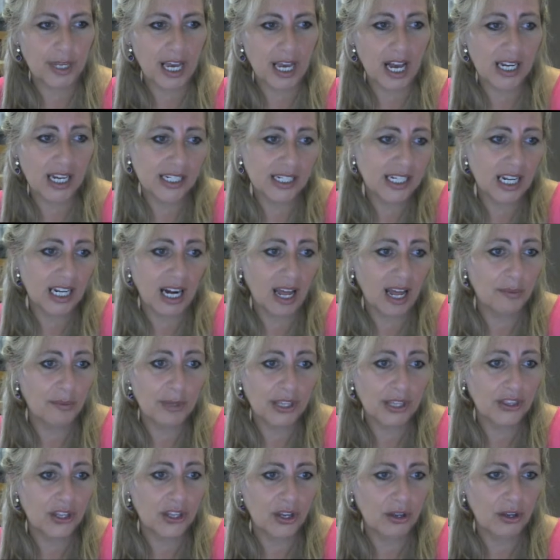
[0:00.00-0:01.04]
ideal. I
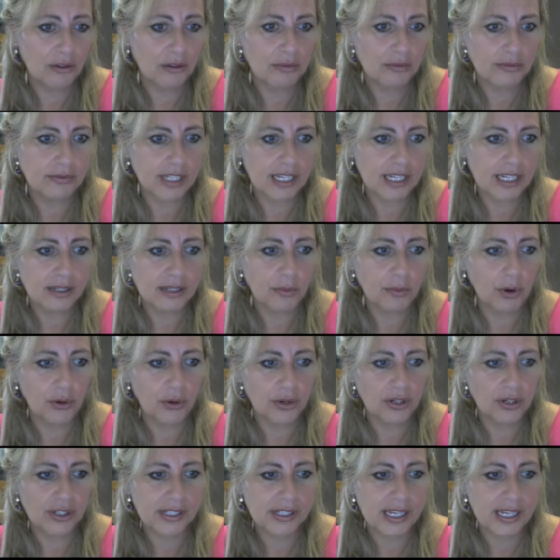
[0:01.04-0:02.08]
mean, the
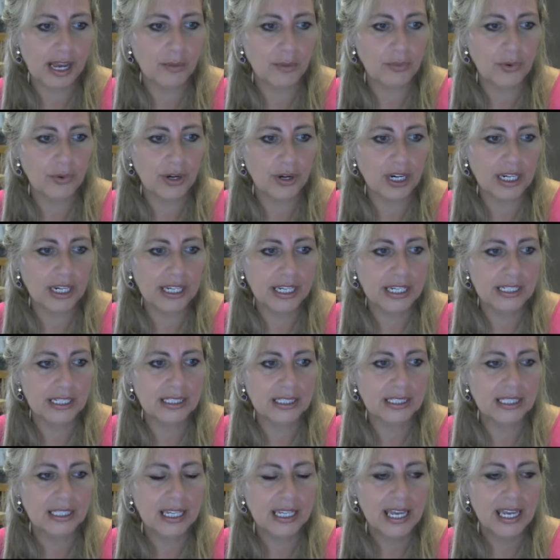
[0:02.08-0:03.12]
testimonials are
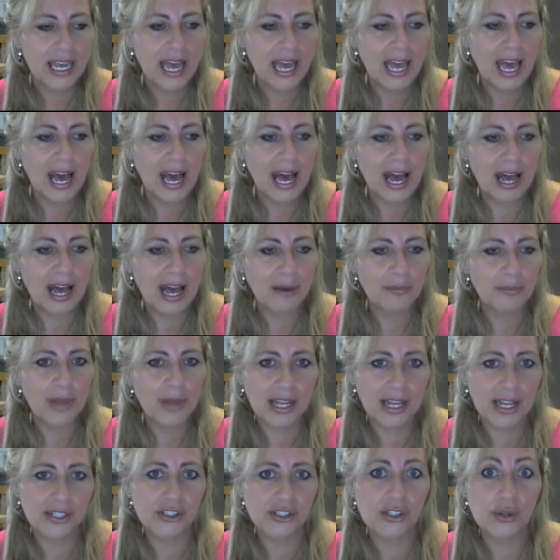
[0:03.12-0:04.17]
brilliant.
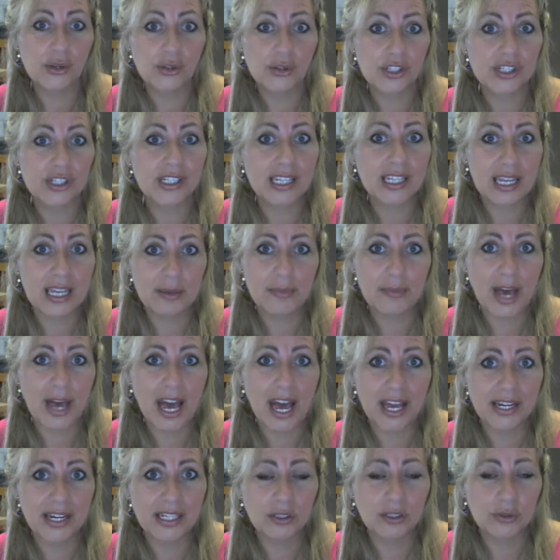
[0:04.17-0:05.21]
And so just keep
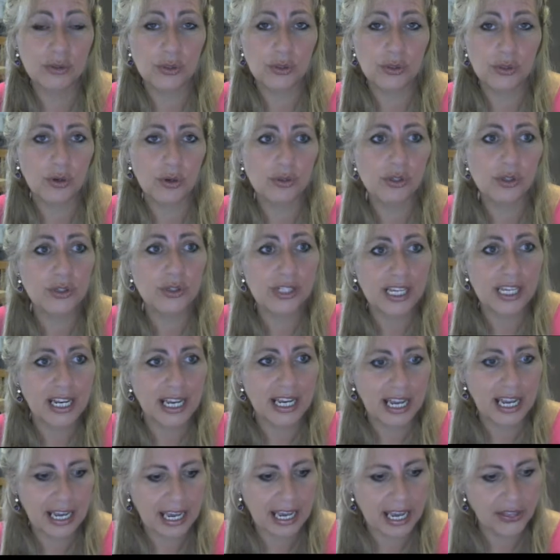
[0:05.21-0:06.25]
adding to those, because
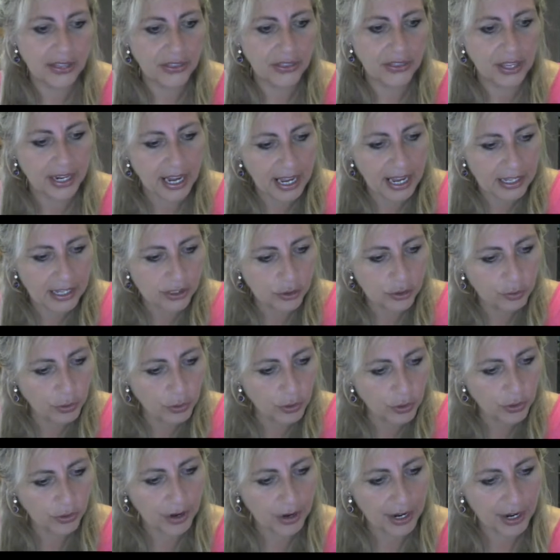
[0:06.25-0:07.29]
again, that adds
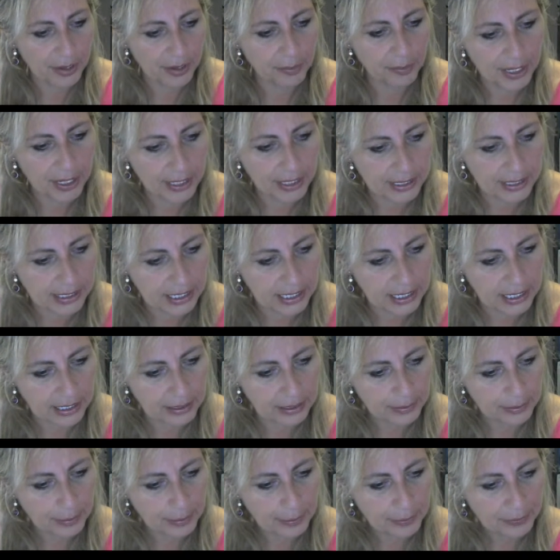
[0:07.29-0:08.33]
more credibility.
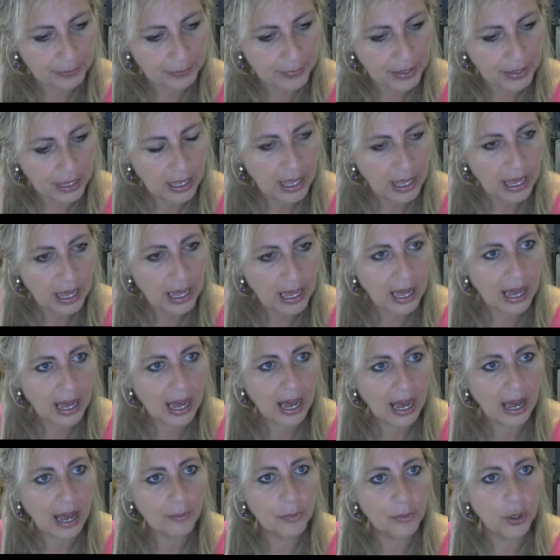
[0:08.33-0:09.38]

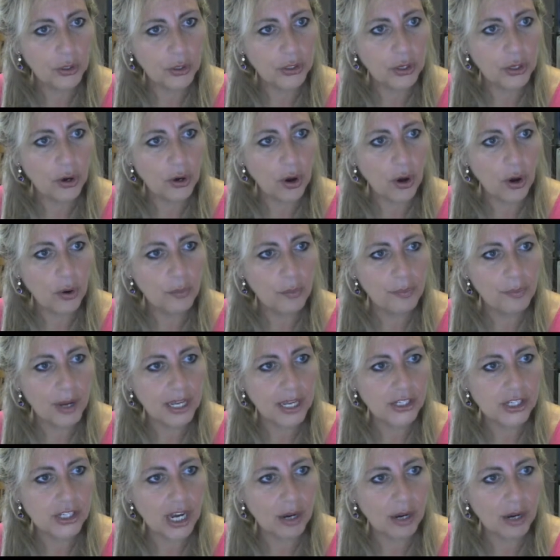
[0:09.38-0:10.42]
On your
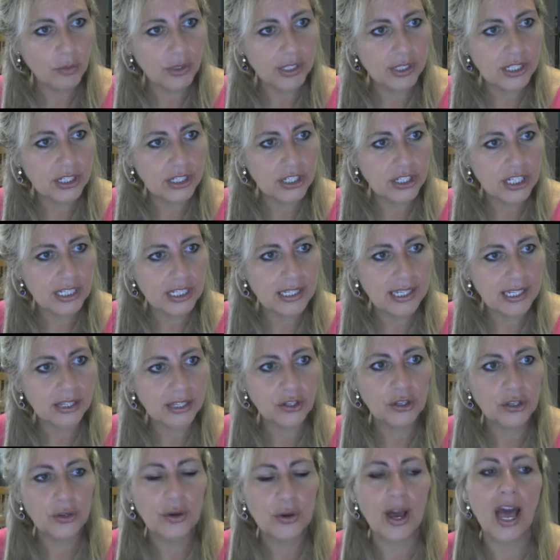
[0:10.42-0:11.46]
homepage, I would suggest
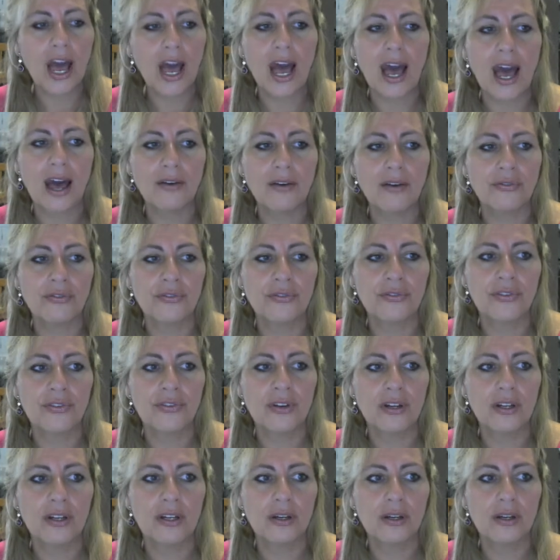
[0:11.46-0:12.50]
that you have
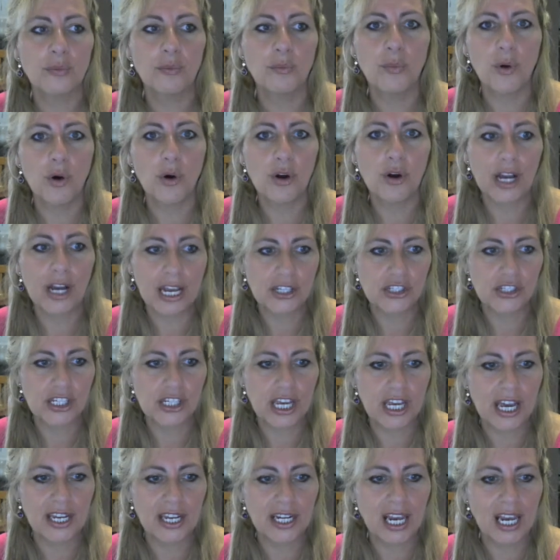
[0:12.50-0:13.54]
more catchy
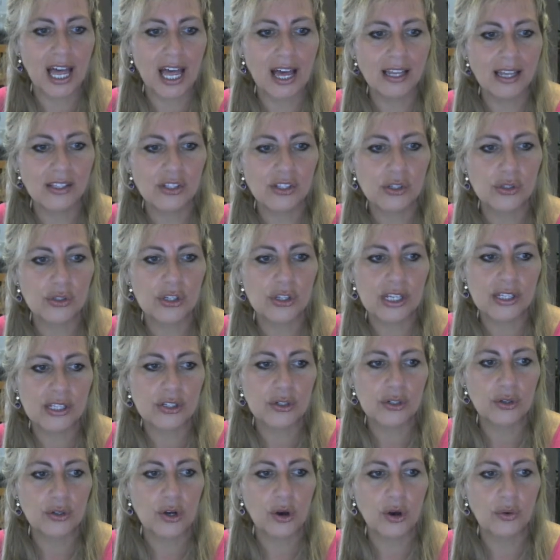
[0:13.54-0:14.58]
headlines, because as
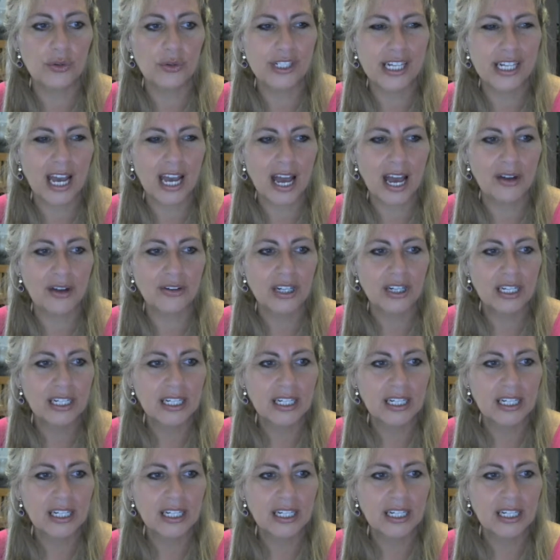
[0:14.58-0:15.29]
you go down,